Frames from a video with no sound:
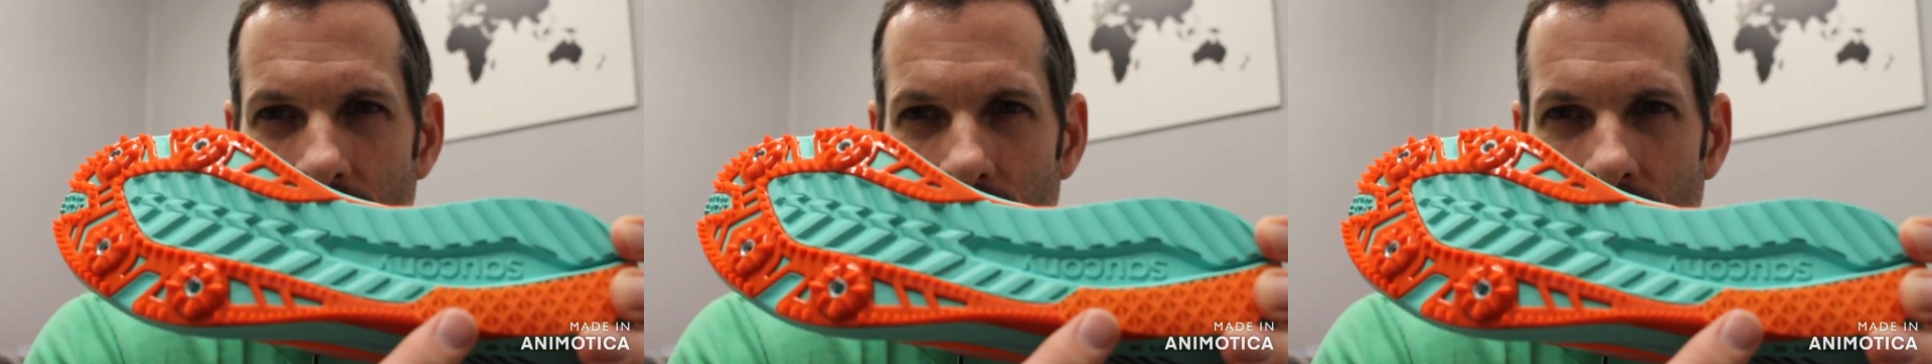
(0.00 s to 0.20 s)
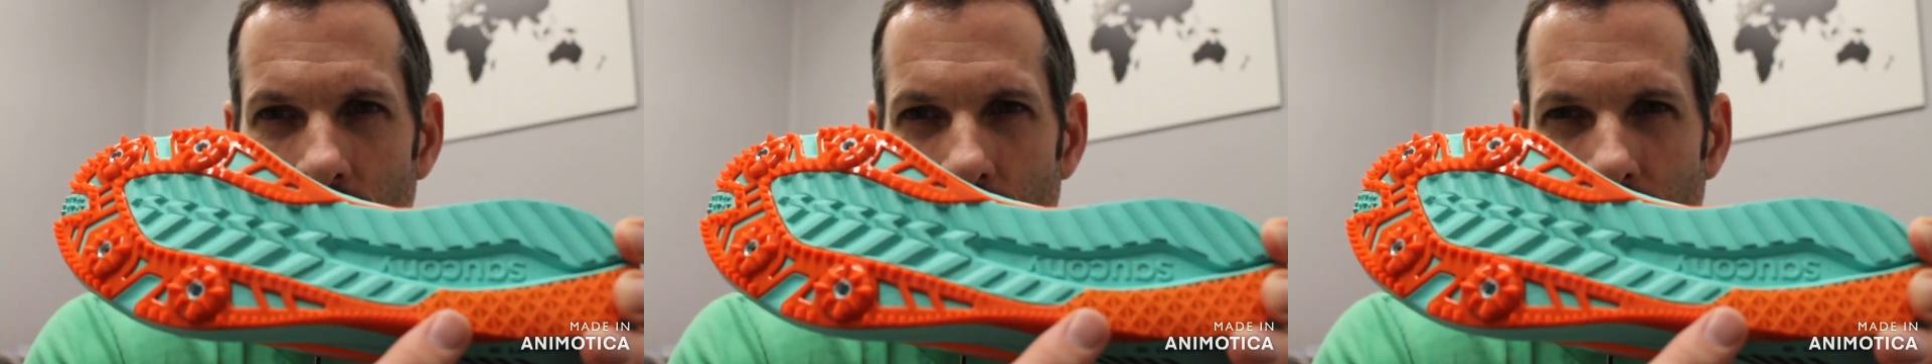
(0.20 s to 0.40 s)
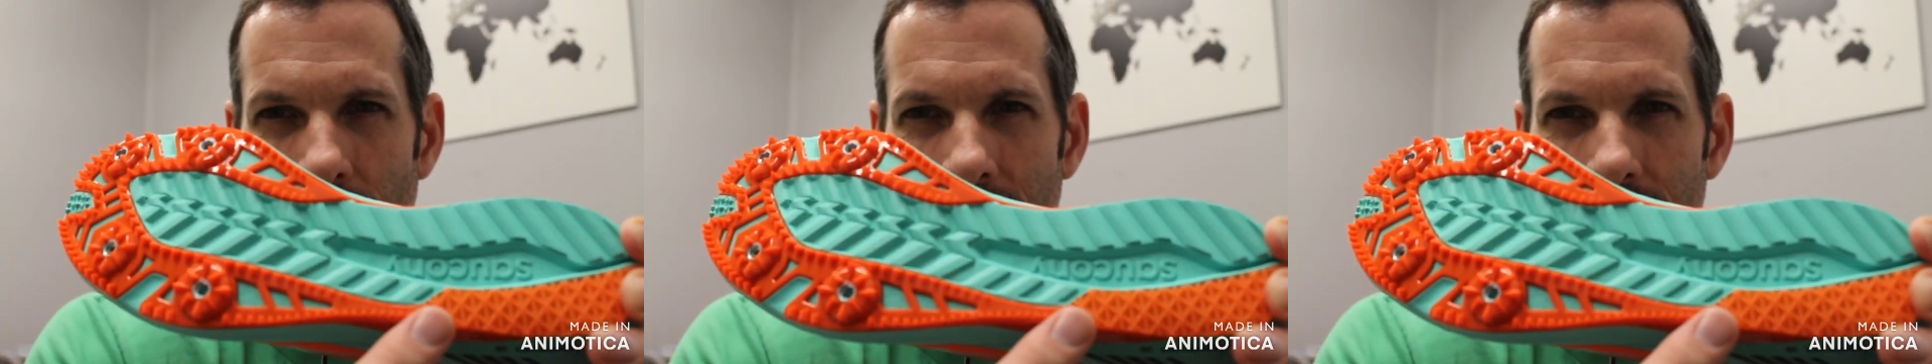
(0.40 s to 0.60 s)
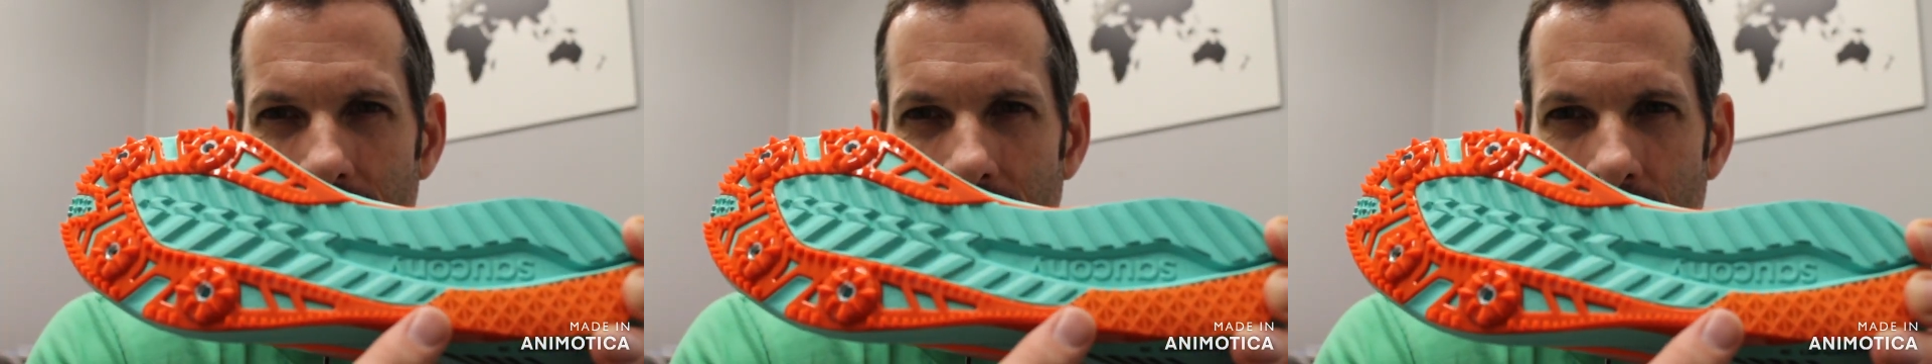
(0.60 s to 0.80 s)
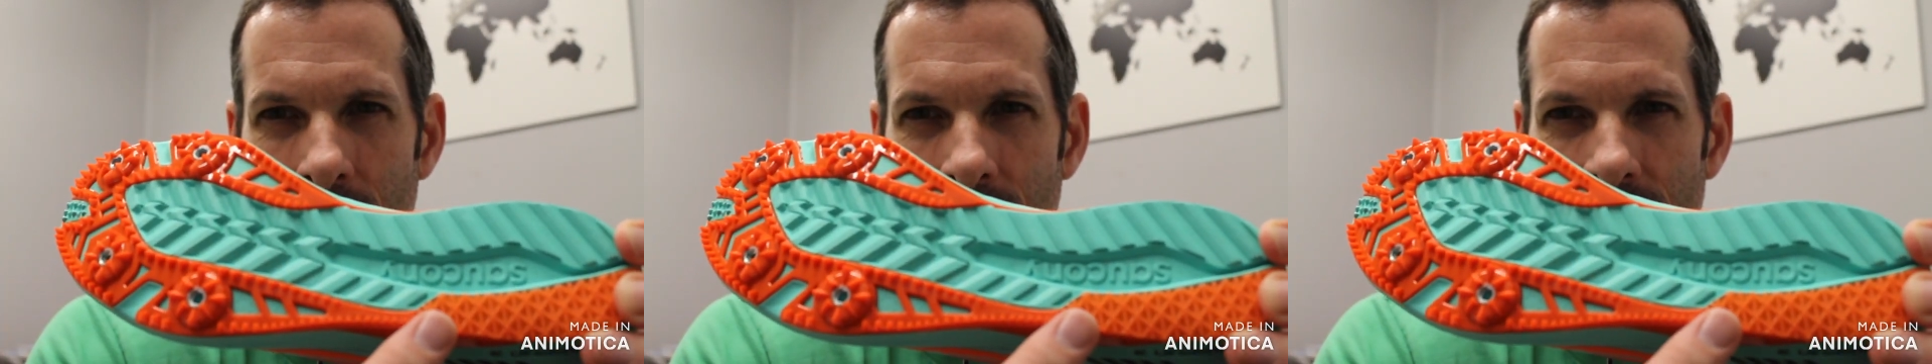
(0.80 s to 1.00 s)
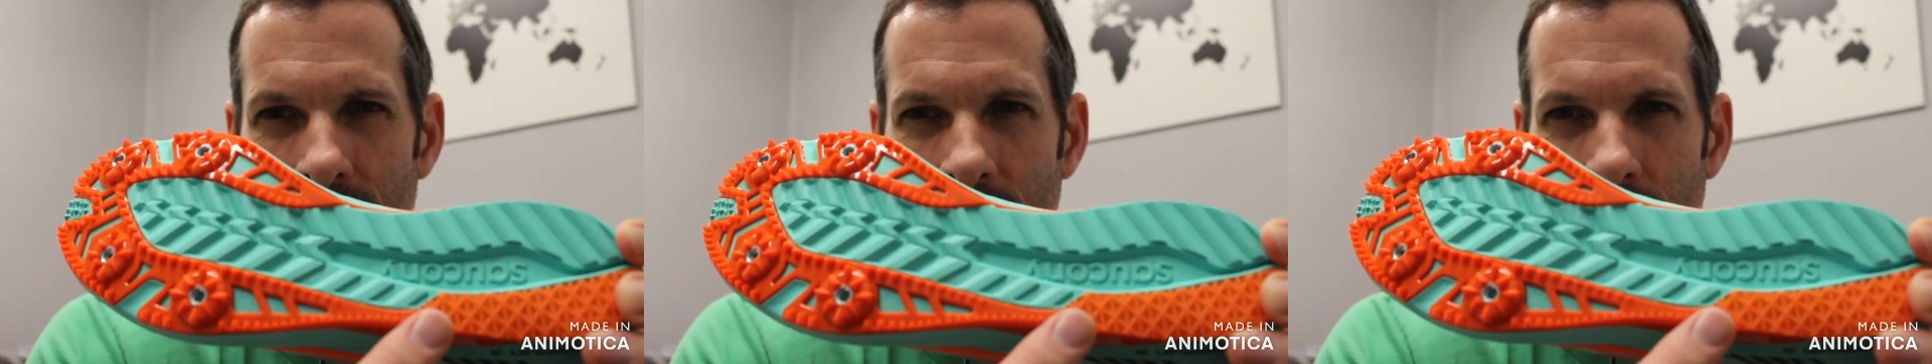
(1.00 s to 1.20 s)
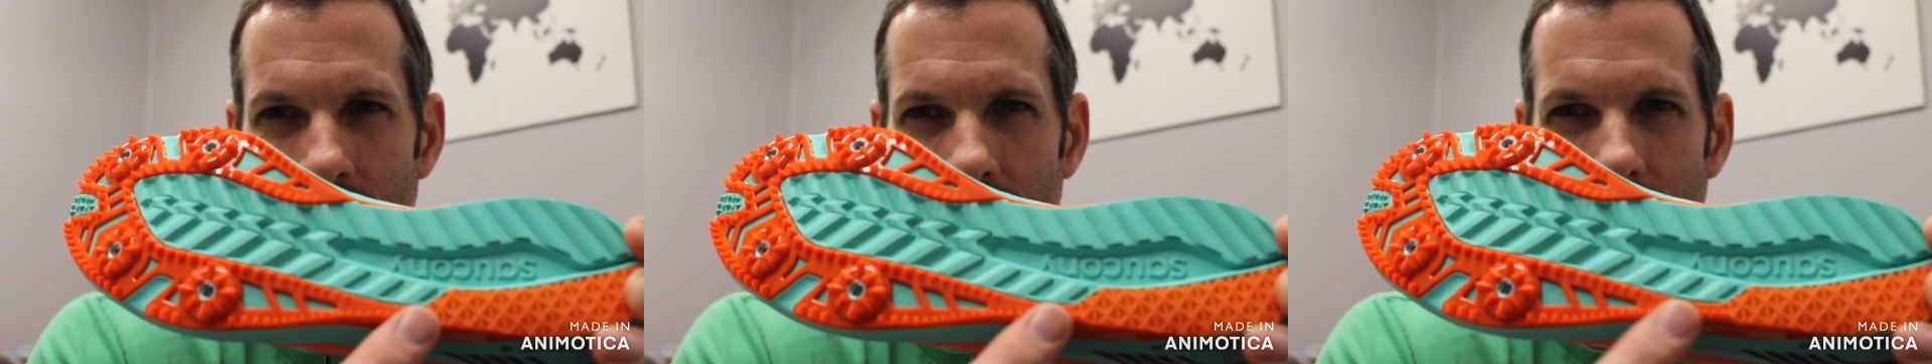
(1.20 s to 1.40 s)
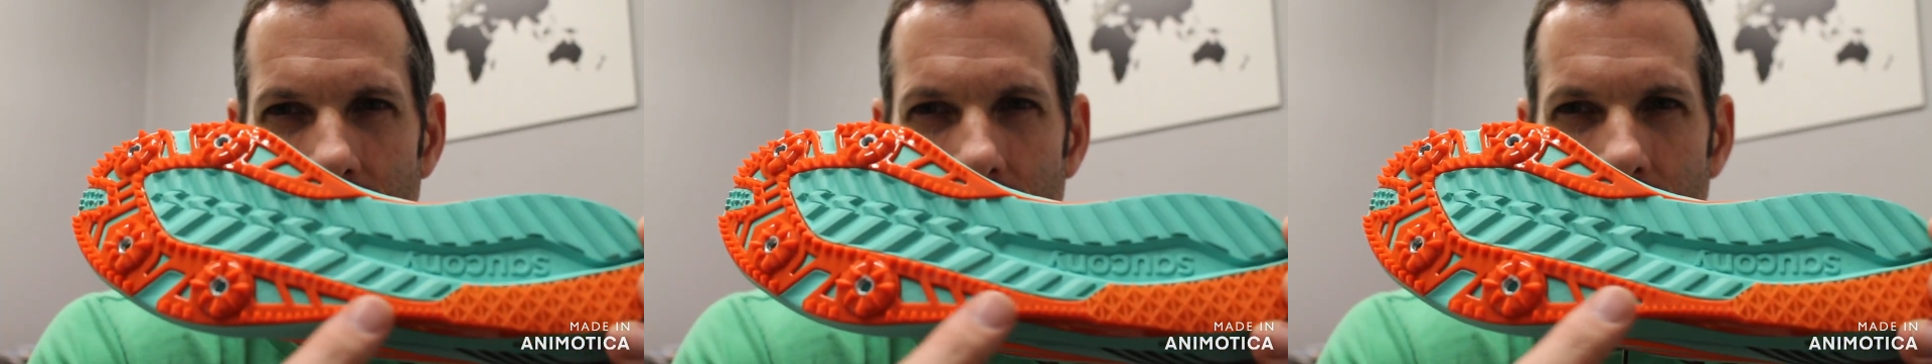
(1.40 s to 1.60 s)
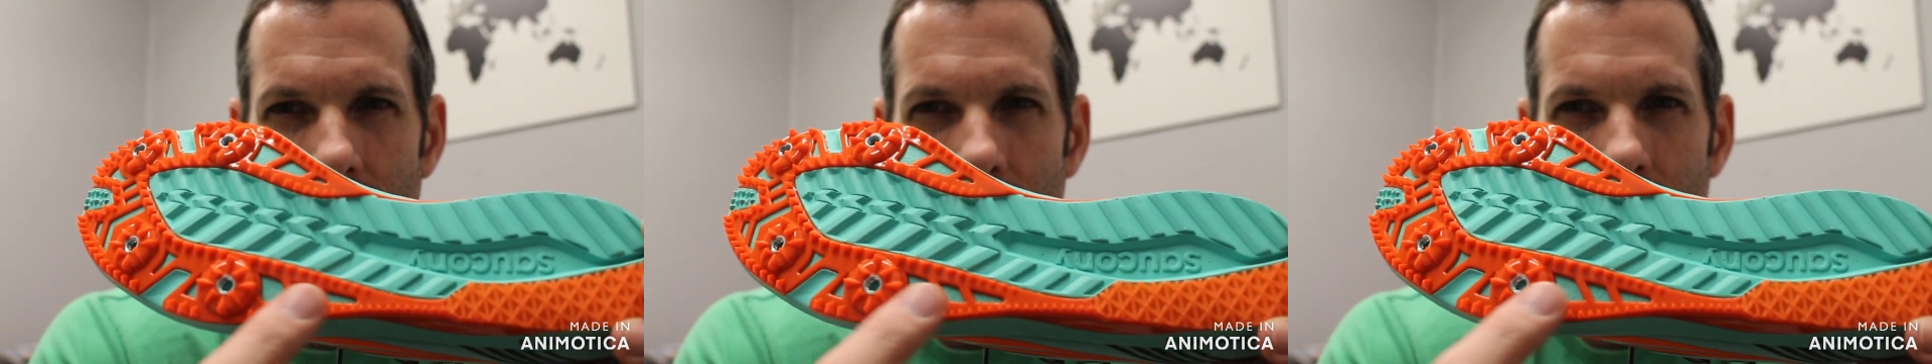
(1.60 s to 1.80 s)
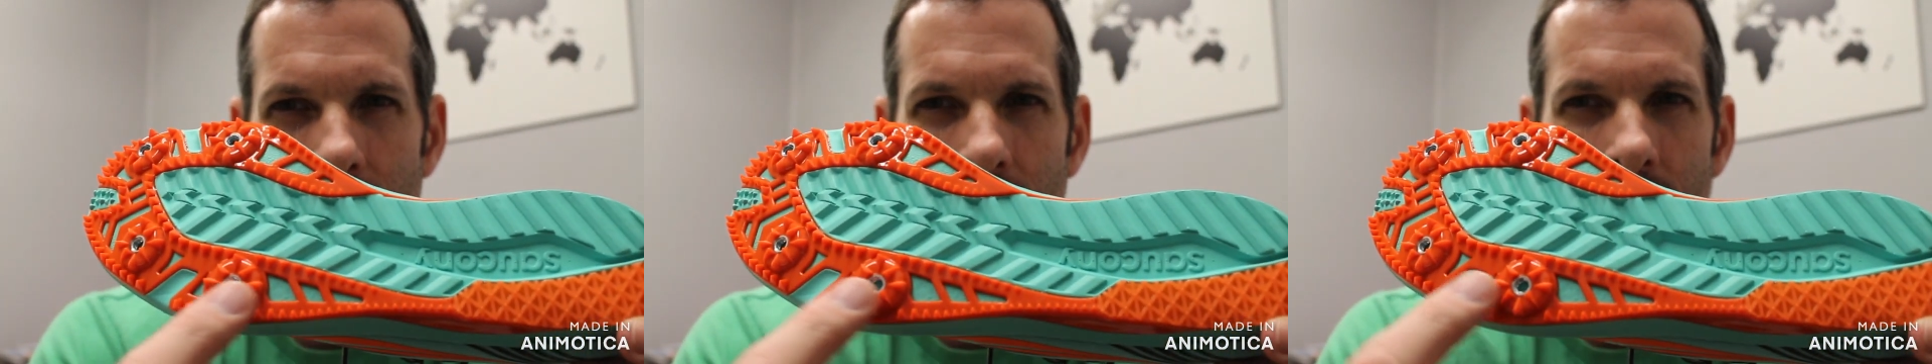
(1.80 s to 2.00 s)
So your plate comes from
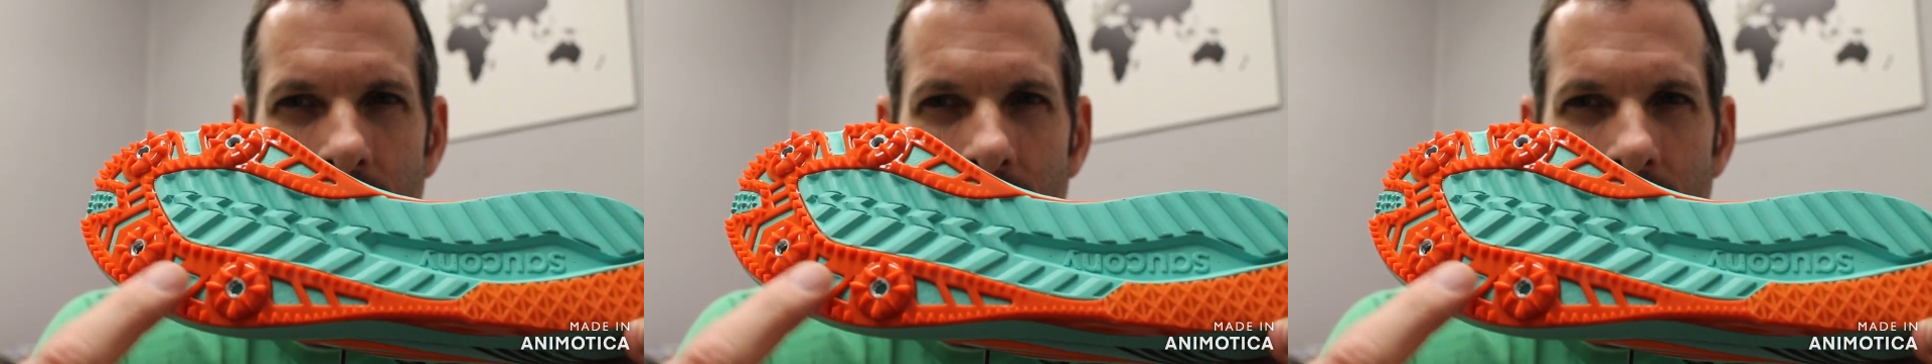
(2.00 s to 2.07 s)
here,